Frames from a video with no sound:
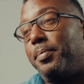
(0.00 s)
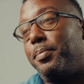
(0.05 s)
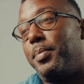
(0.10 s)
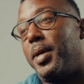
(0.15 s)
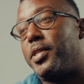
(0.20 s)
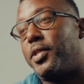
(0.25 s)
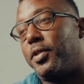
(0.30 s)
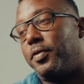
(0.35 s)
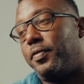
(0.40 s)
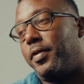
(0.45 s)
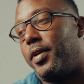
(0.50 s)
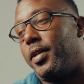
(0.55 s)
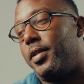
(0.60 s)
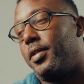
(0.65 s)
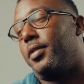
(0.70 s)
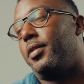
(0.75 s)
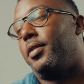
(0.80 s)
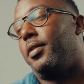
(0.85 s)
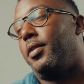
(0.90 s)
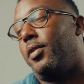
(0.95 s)
best
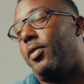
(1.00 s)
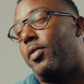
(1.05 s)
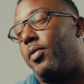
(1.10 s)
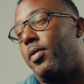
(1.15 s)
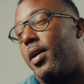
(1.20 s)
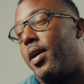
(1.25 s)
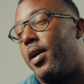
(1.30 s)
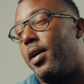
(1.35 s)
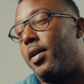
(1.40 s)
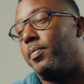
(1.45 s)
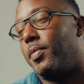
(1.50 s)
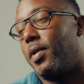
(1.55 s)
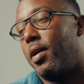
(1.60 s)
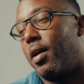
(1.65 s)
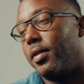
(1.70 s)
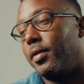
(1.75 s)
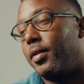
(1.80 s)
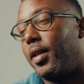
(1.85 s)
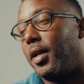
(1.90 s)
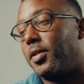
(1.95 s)
friend
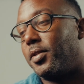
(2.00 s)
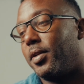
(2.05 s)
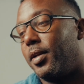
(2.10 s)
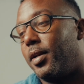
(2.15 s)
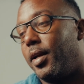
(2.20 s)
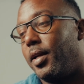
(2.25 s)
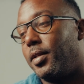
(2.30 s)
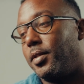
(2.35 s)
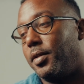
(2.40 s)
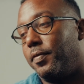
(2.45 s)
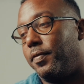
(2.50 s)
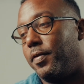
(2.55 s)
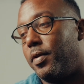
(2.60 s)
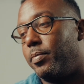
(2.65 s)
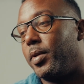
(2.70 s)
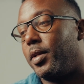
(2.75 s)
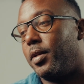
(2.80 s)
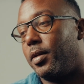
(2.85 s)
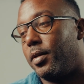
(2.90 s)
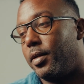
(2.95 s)
contextualized it for
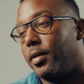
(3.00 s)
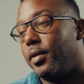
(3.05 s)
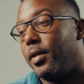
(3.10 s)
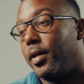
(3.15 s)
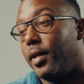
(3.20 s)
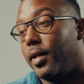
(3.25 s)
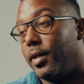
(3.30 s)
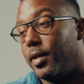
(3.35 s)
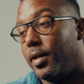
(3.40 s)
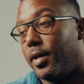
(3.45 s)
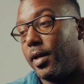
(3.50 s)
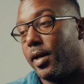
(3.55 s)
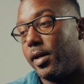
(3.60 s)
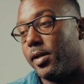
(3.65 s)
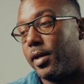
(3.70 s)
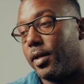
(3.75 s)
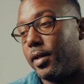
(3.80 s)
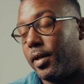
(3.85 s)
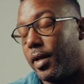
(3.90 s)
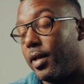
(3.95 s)
me the other day,
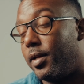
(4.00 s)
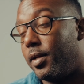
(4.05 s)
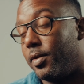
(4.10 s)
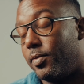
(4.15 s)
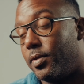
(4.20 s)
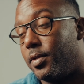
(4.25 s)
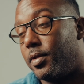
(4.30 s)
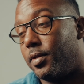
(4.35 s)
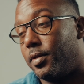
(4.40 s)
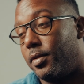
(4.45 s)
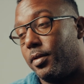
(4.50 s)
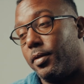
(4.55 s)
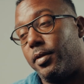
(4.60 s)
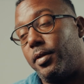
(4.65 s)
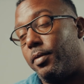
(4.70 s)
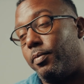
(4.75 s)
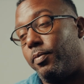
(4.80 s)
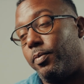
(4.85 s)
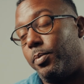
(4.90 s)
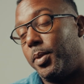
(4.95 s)
and it was
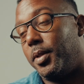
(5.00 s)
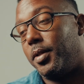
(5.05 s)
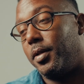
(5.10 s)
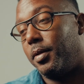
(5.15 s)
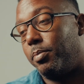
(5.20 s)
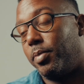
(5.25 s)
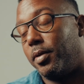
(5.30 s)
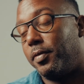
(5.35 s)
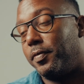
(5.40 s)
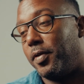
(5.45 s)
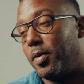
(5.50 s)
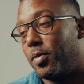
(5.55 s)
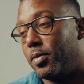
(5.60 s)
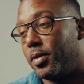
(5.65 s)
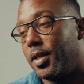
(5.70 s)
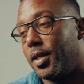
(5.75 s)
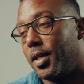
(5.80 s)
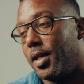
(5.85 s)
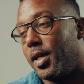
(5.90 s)
pretty profound.